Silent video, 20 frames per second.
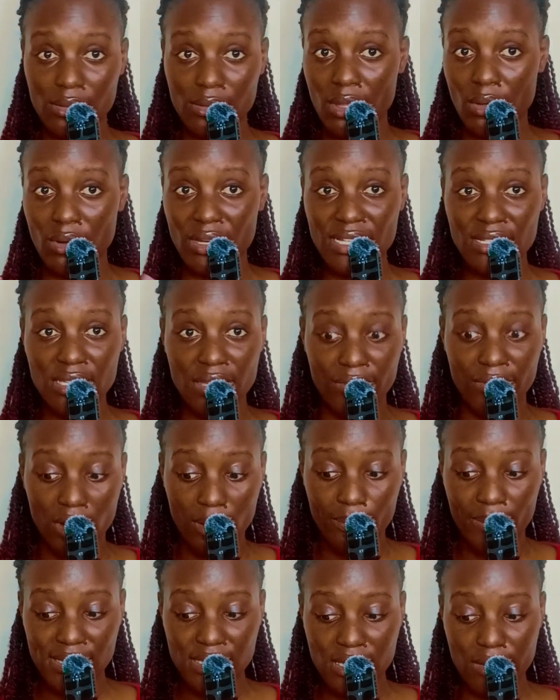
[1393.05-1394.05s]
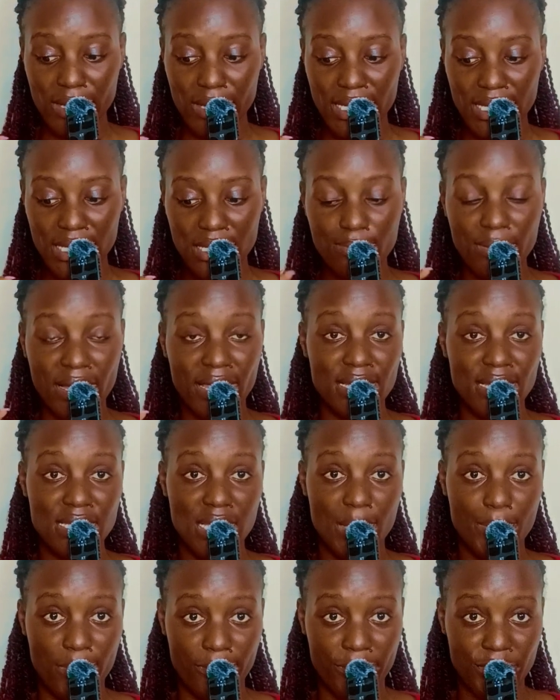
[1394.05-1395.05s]
They will need developers. They will need
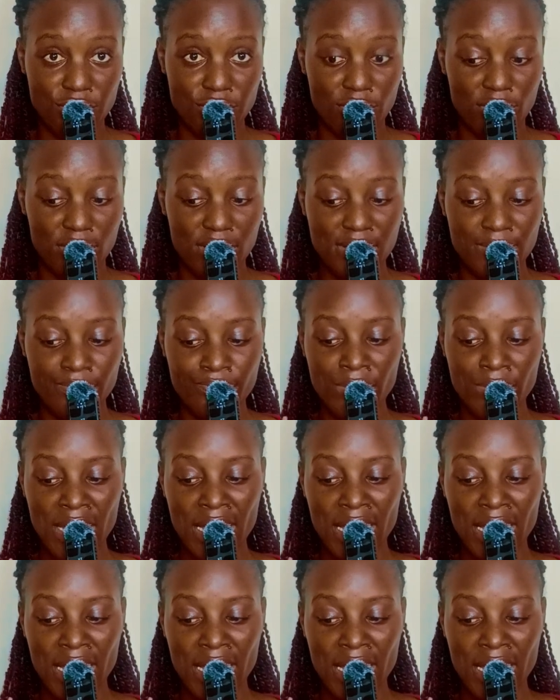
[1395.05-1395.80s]
marketing professionals.